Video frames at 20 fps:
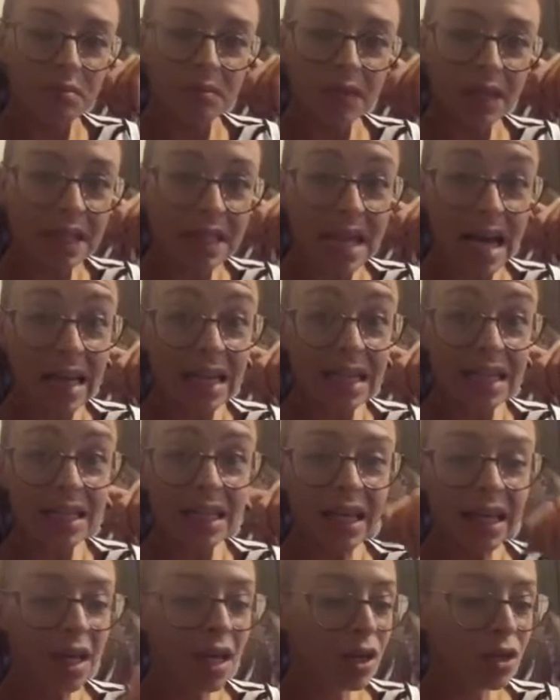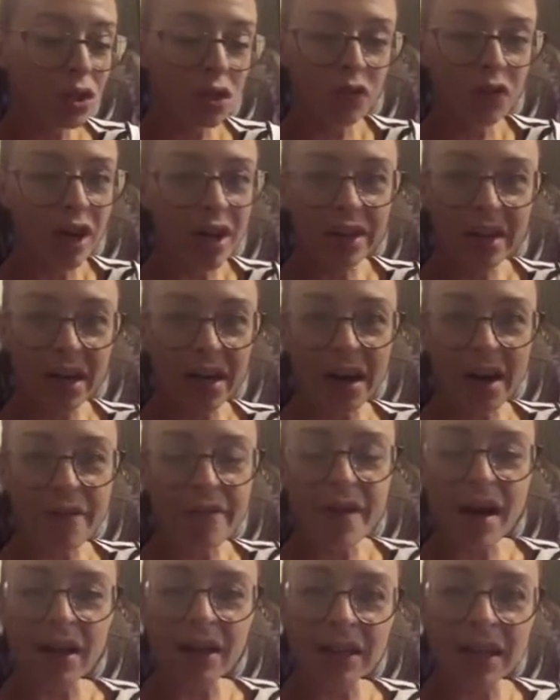It's that easy. So, right there, I
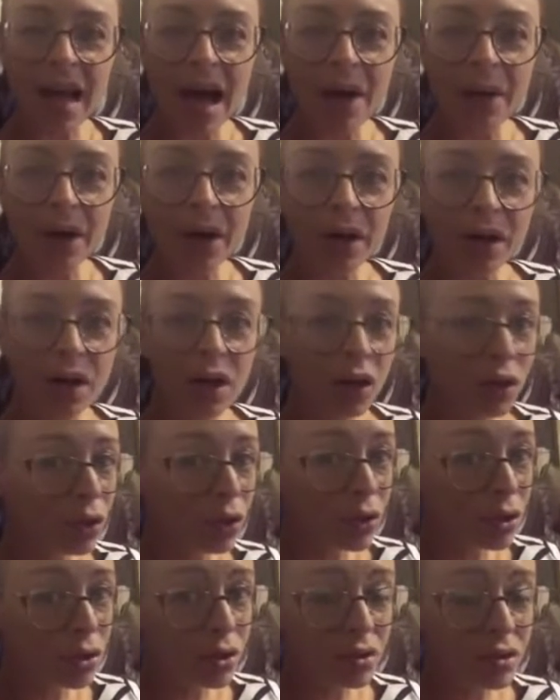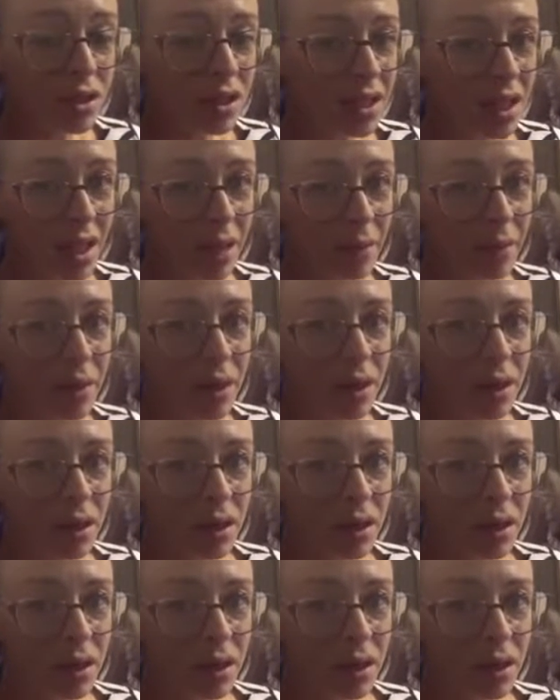found an hour. You can do the same.